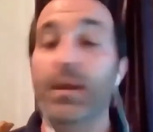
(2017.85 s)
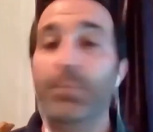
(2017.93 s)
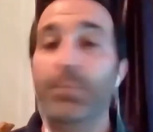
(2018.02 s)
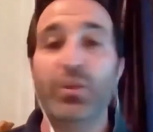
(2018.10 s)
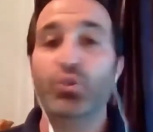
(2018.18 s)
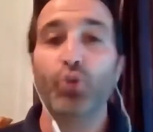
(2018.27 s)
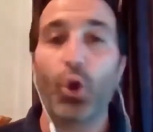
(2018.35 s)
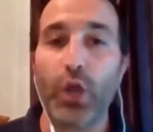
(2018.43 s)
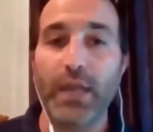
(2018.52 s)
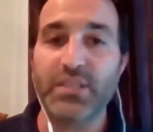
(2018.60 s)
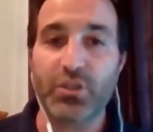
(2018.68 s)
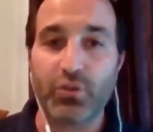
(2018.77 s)
But you're not
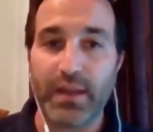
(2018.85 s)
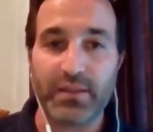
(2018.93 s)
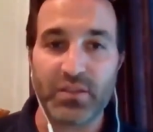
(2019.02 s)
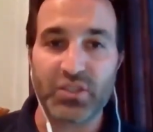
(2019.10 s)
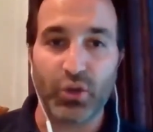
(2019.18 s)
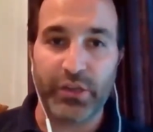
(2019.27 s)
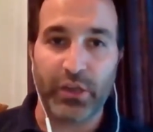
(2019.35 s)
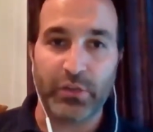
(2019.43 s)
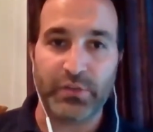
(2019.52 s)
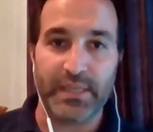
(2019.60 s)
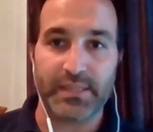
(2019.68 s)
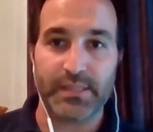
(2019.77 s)
going to correct the
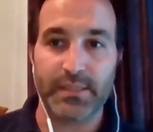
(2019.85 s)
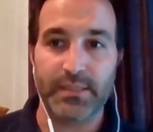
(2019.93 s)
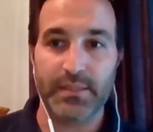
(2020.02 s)
scoliosis.